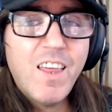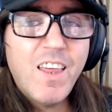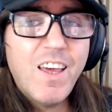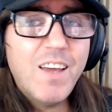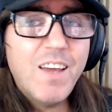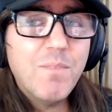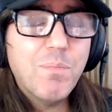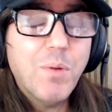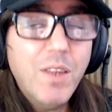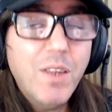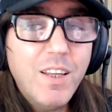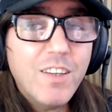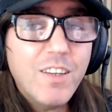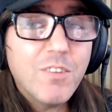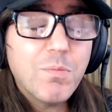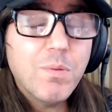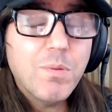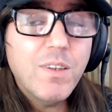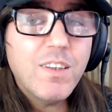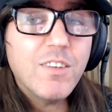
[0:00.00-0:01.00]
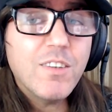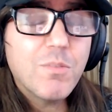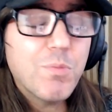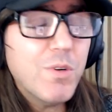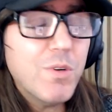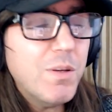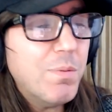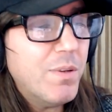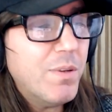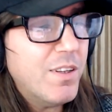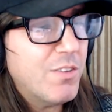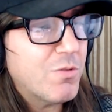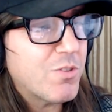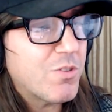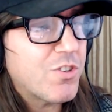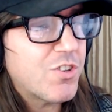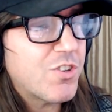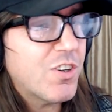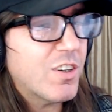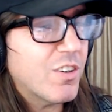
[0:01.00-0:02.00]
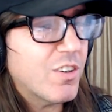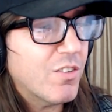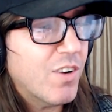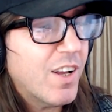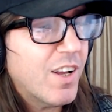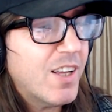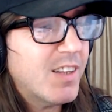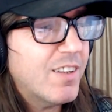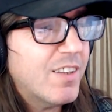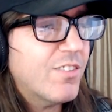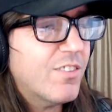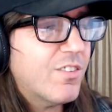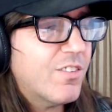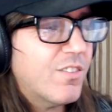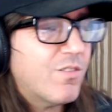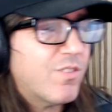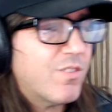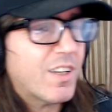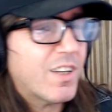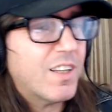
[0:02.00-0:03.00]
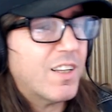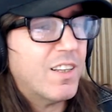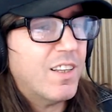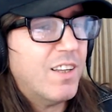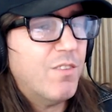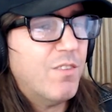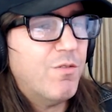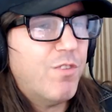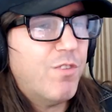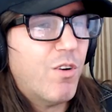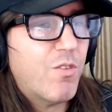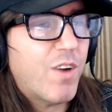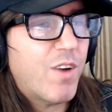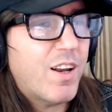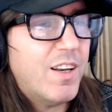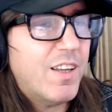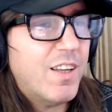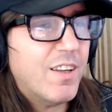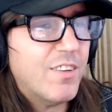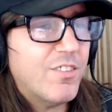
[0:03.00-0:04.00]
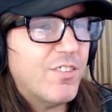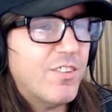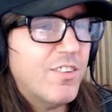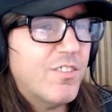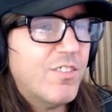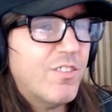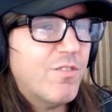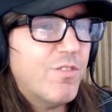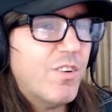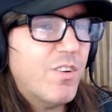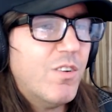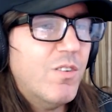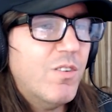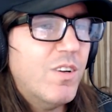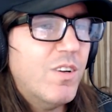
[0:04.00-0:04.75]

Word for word: And please, please, pretty please with sugar, right? This is fucking info right here. You see this info? You